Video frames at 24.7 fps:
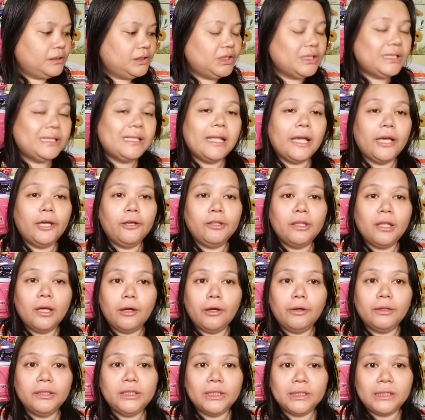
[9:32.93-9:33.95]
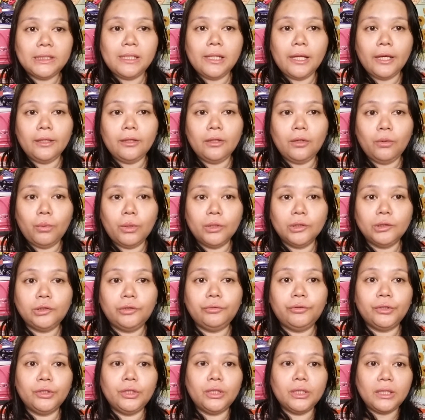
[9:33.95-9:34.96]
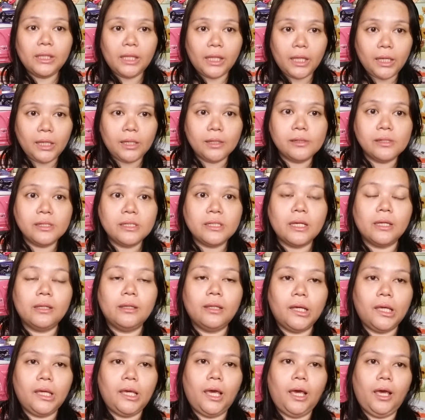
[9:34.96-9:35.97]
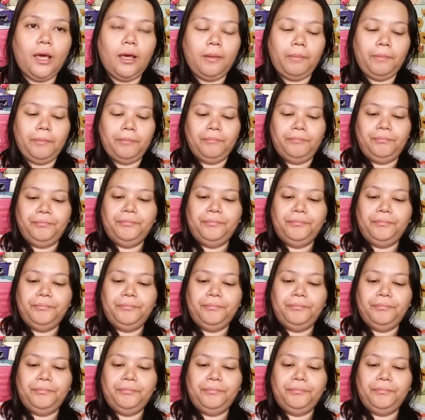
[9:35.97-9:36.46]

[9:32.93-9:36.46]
just like the ones for the tails and the cape.